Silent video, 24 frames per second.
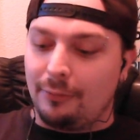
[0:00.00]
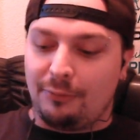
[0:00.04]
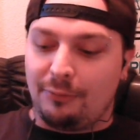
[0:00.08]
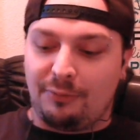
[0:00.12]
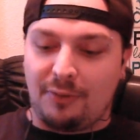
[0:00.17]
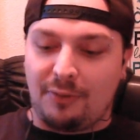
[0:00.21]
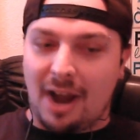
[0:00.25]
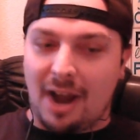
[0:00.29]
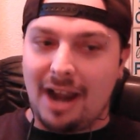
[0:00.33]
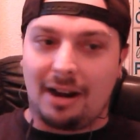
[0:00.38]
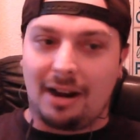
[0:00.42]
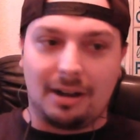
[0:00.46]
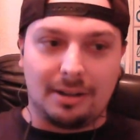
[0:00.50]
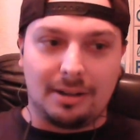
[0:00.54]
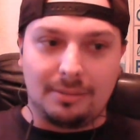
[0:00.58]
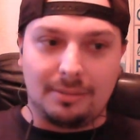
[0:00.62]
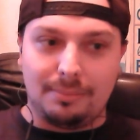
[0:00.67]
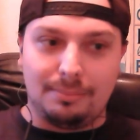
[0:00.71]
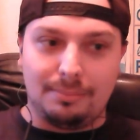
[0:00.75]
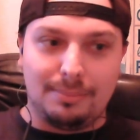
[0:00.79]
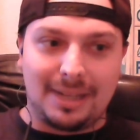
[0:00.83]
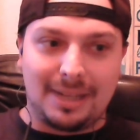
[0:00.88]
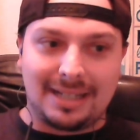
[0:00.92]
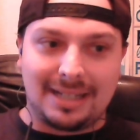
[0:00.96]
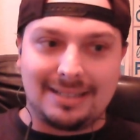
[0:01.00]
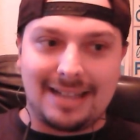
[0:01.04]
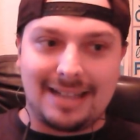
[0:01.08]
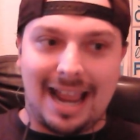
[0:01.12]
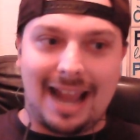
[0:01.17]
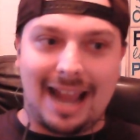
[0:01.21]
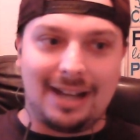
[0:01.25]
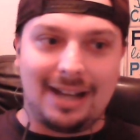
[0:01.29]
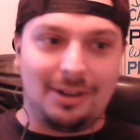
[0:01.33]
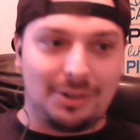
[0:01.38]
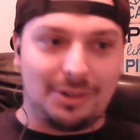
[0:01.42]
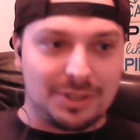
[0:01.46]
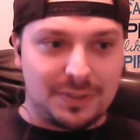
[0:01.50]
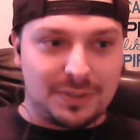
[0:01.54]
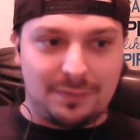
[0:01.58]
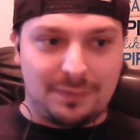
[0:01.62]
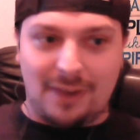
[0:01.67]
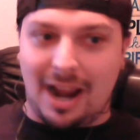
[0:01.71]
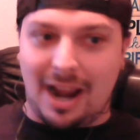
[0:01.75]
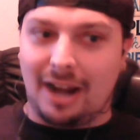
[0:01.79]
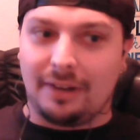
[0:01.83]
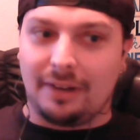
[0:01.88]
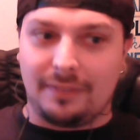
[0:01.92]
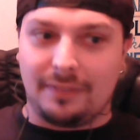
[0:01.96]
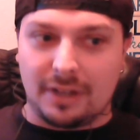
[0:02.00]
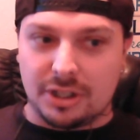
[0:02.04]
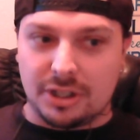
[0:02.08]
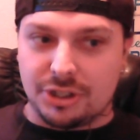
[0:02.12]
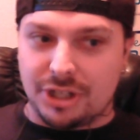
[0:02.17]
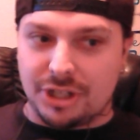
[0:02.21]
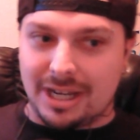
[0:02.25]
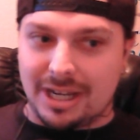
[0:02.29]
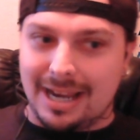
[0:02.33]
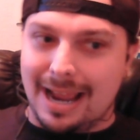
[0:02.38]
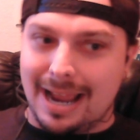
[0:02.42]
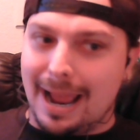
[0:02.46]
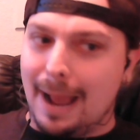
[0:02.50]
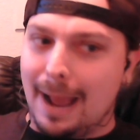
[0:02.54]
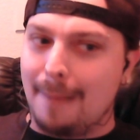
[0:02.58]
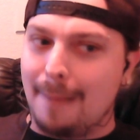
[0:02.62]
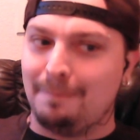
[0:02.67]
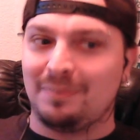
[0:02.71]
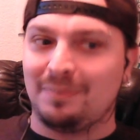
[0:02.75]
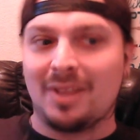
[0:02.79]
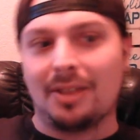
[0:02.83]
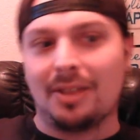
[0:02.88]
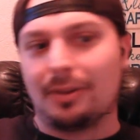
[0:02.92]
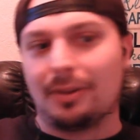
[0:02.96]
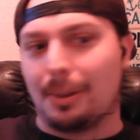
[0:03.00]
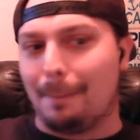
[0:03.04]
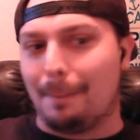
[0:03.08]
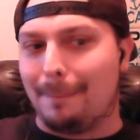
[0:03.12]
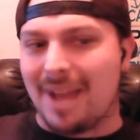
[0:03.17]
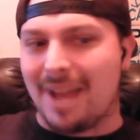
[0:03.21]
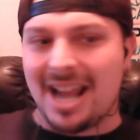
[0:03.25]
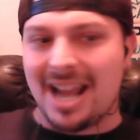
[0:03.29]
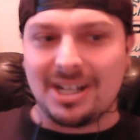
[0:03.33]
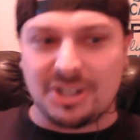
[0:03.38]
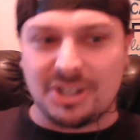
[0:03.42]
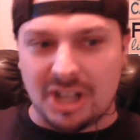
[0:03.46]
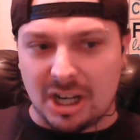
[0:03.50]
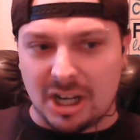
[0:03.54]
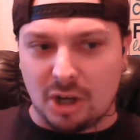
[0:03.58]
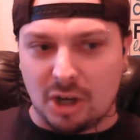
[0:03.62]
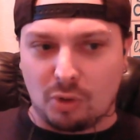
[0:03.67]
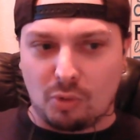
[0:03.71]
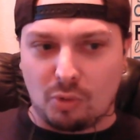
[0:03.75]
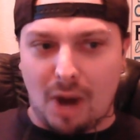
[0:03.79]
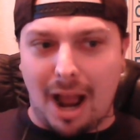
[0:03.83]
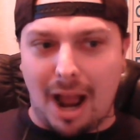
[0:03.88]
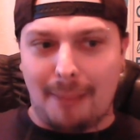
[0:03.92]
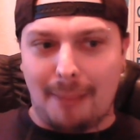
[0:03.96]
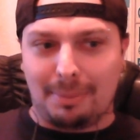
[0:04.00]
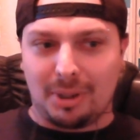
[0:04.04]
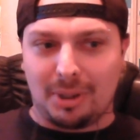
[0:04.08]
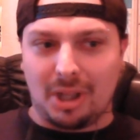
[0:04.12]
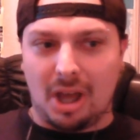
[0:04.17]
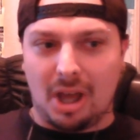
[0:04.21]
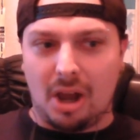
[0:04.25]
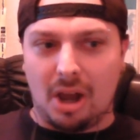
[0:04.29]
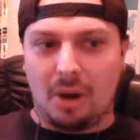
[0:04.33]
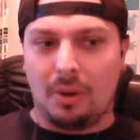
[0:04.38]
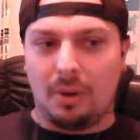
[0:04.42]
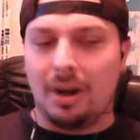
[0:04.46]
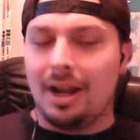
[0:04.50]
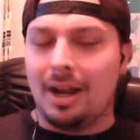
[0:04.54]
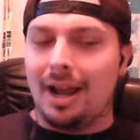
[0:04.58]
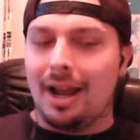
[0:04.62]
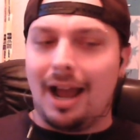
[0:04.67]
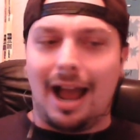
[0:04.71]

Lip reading: Fired McDaniels, fired their GM. They're benching Garoppolo.